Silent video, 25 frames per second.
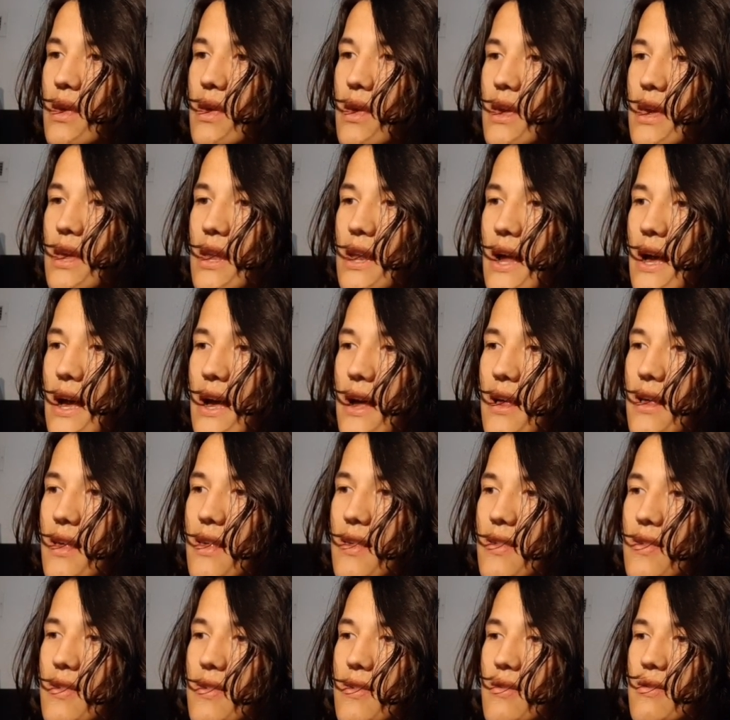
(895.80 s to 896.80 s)
it
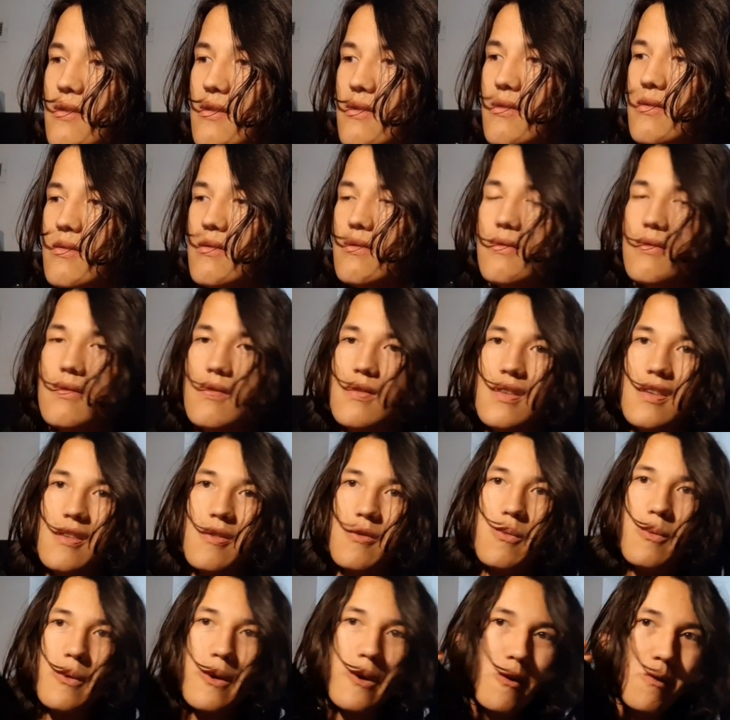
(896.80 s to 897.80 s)
has
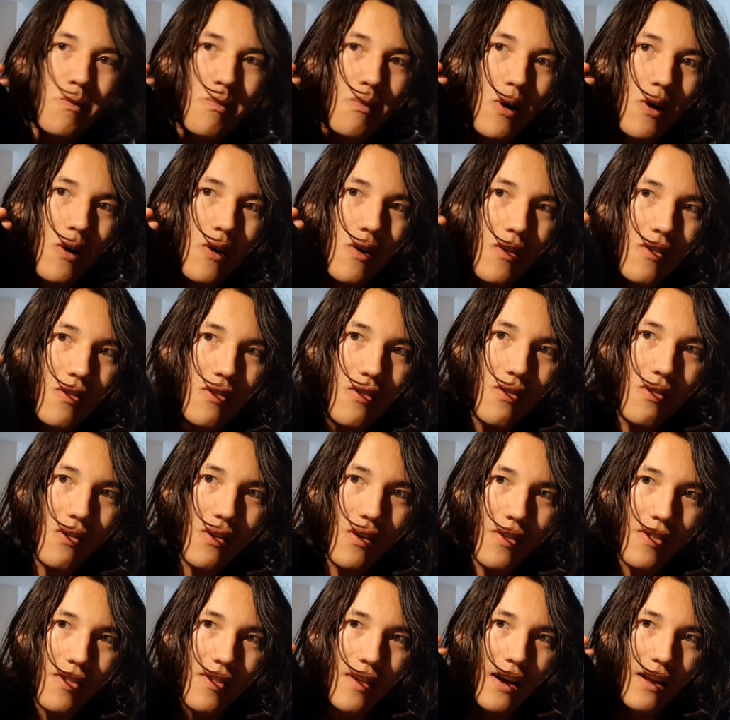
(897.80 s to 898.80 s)
these weird marks
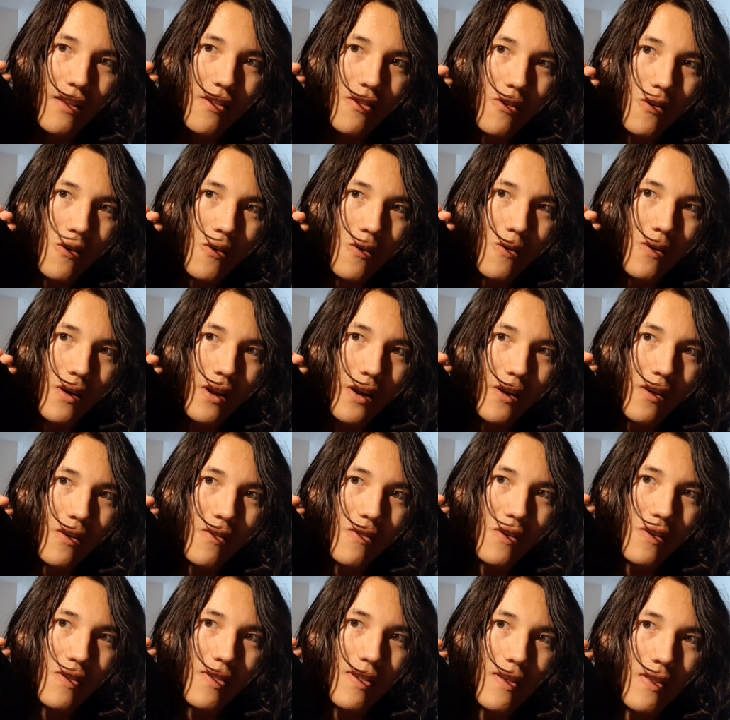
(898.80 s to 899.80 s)
on side 2. I don't know if
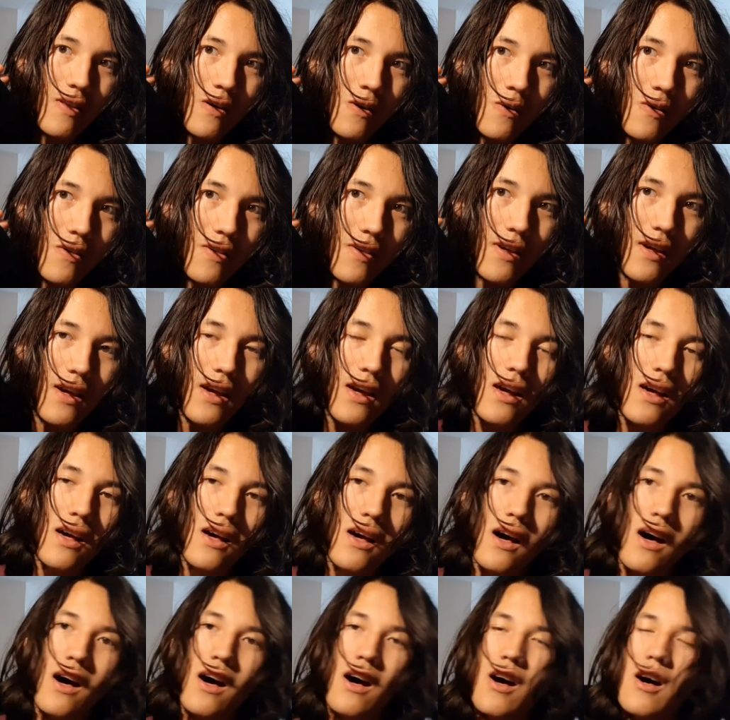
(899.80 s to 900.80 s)
you can see those.
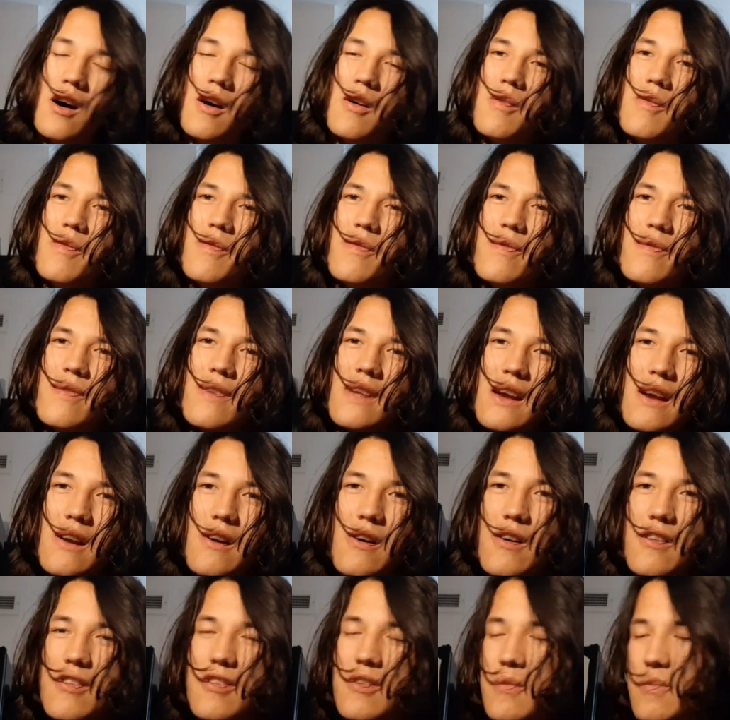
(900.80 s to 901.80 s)
That
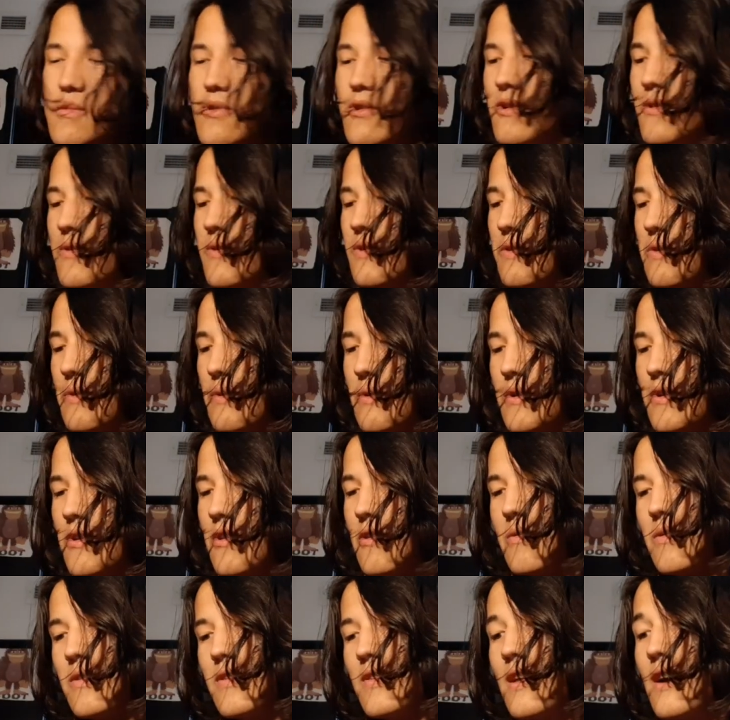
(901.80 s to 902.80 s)
cause some surface
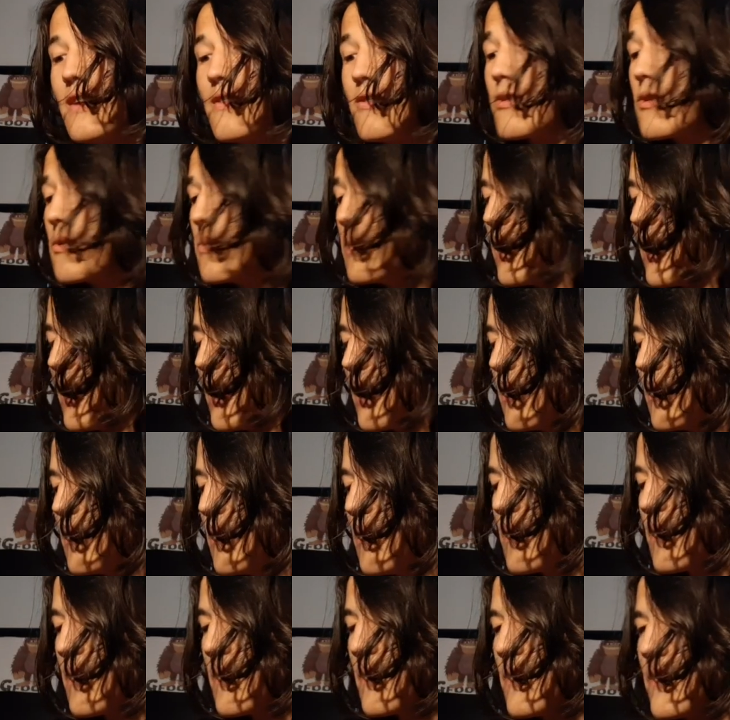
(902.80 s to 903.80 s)
noise. It's not too bad,
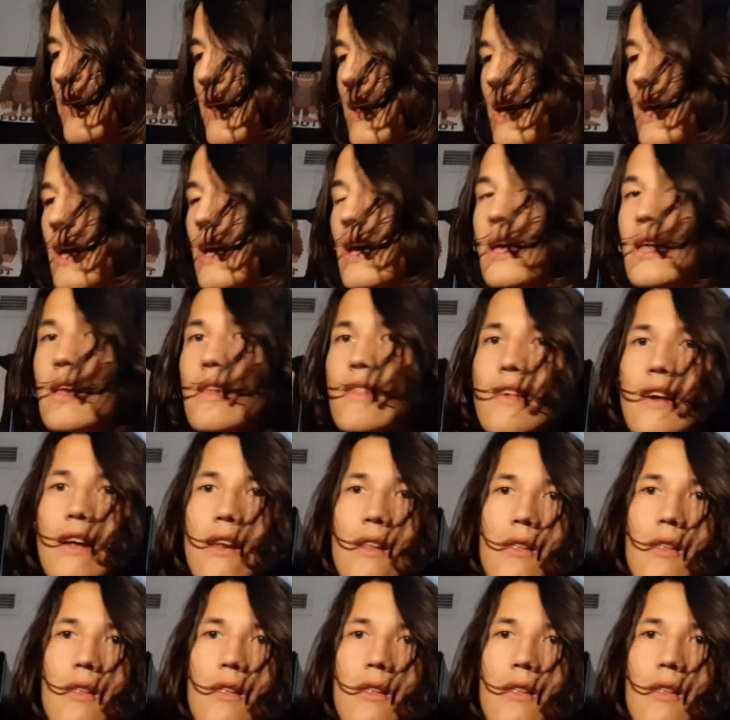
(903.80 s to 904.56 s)
and it's got a